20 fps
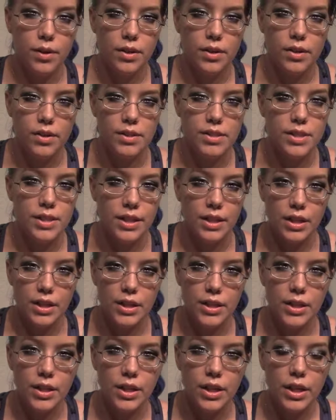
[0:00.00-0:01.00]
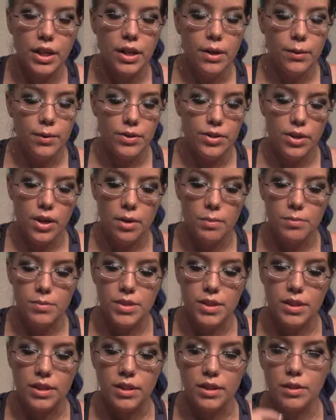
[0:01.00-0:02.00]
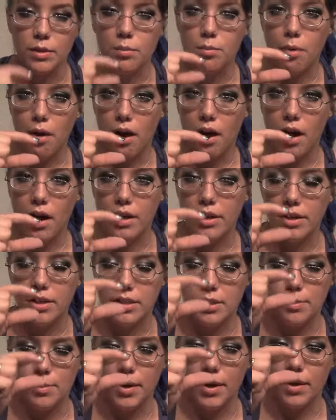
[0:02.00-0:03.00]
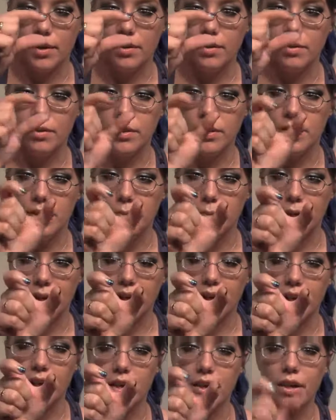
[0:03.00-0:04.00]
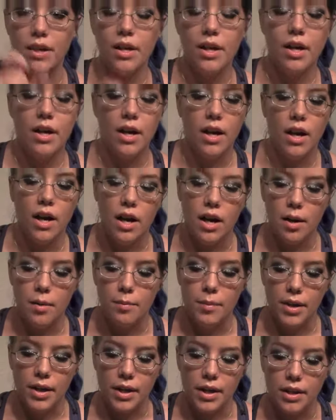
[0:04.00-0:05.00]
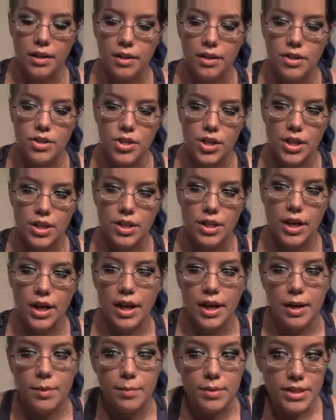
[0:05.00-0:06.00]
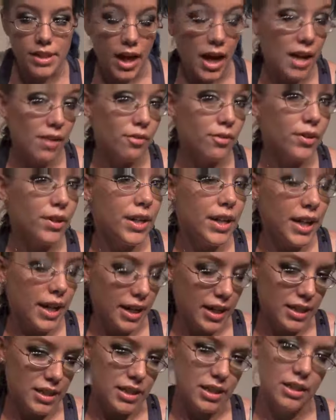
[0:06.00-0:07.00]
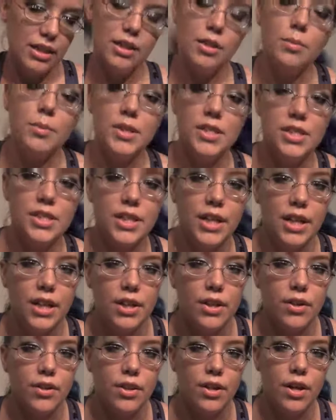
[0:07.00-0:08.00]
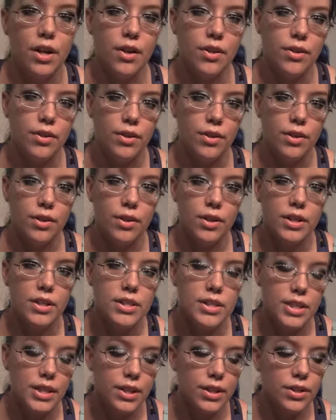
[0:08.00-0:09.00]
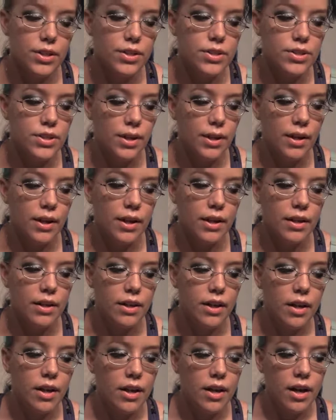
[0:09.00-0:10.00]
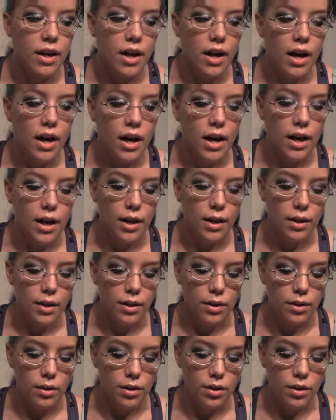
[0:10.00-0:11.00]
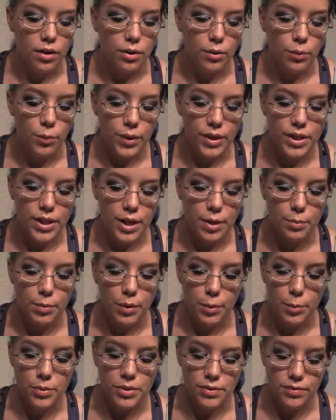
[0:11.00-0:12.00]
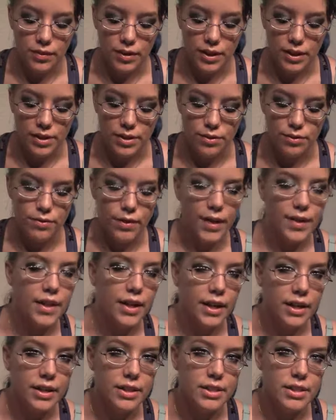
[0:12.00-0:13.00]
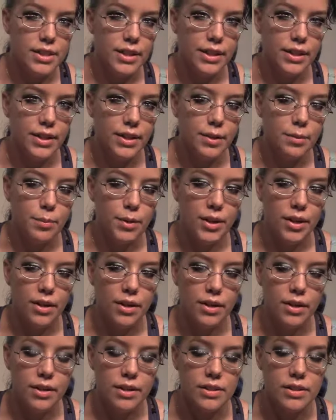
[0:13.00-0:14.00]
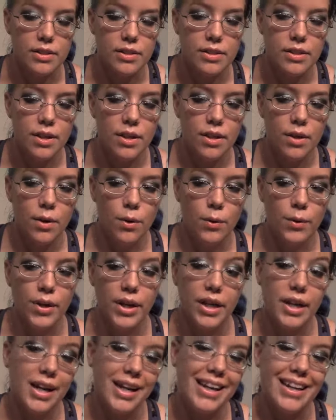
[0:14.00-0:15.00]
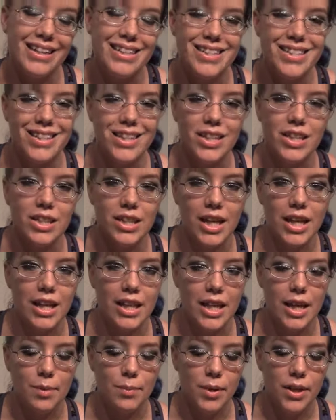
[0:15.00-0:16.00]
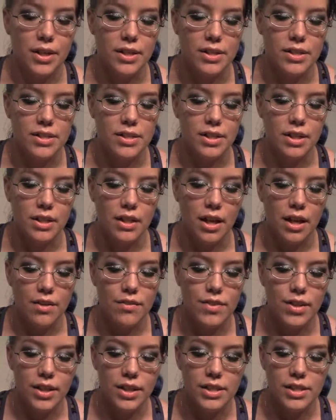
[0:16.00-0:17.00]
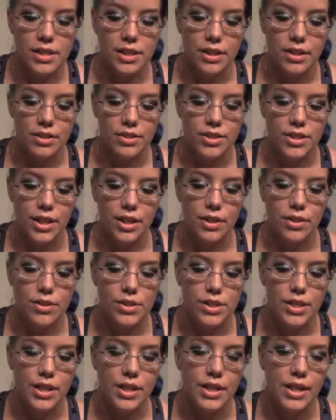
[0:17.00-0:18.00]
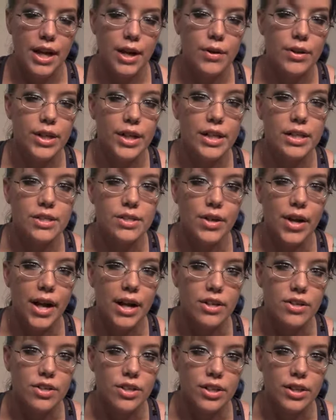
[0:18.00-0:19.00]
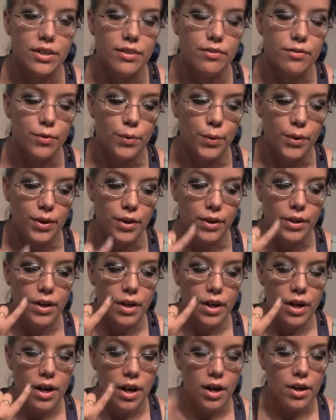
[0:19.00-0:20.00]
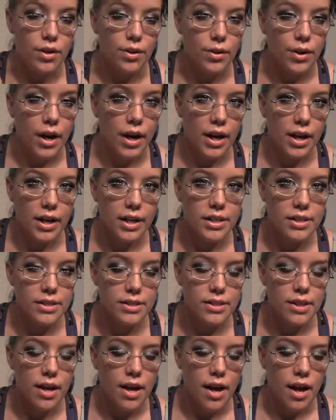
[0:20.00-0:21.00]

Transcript: concealer, which comes in a little pot. It's about this big, and the shade that I am is Ivory, and it's a little bit stickier than other concealers, and I went out purposefully to find that concealer because, or a concealer like that, because a lot of the concealers that you see nowadays are actually for under eyes.